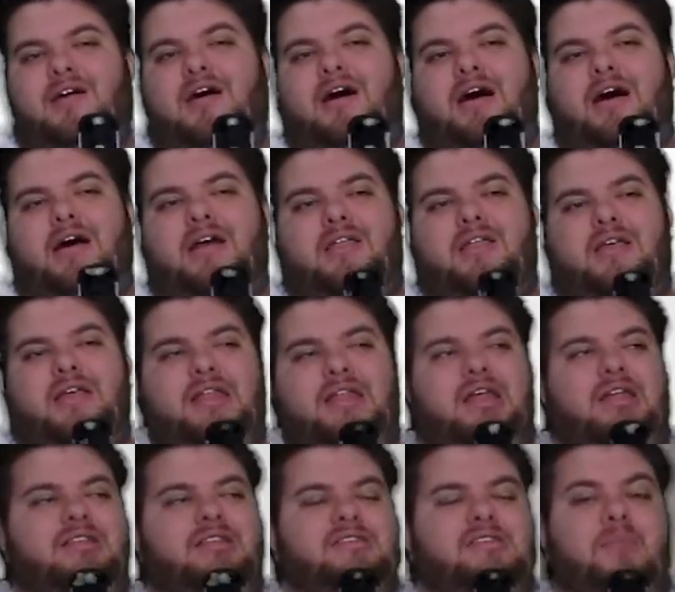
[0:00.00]

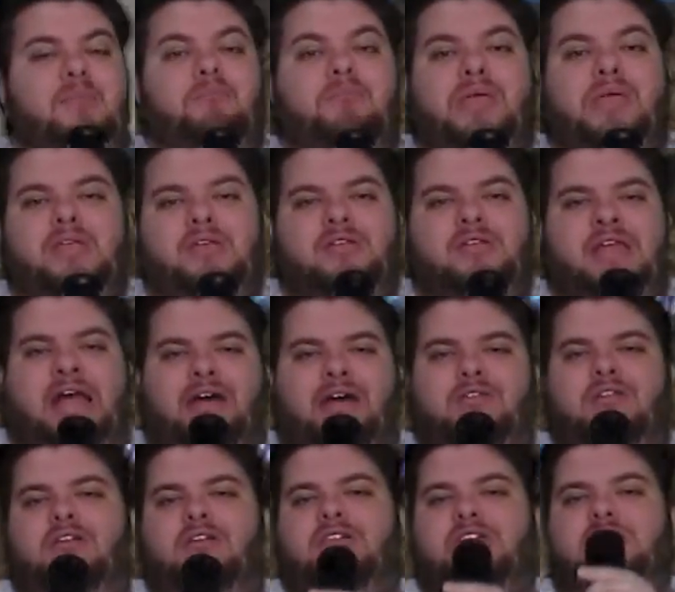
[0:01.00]
It doesn't beat you down
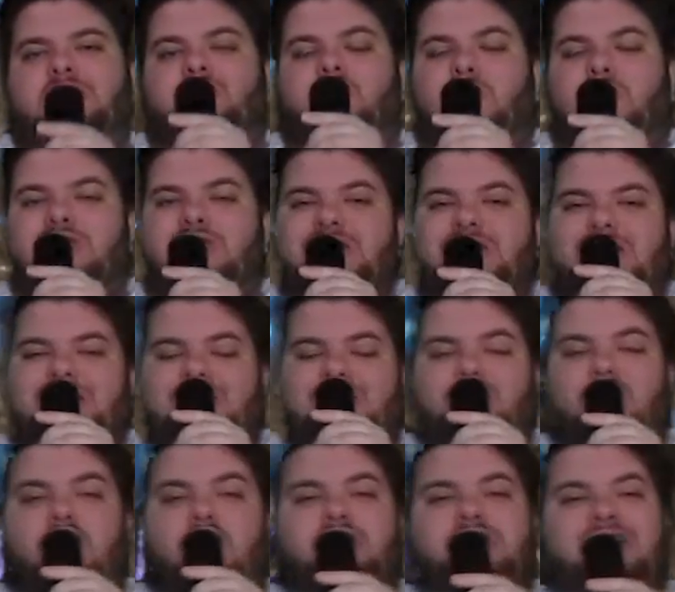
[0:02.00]
nearly as
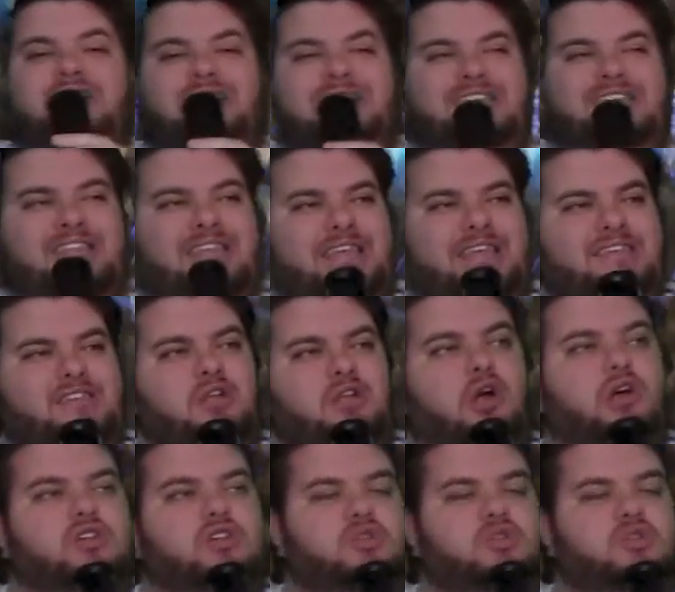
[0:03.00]
mercilessly as Dark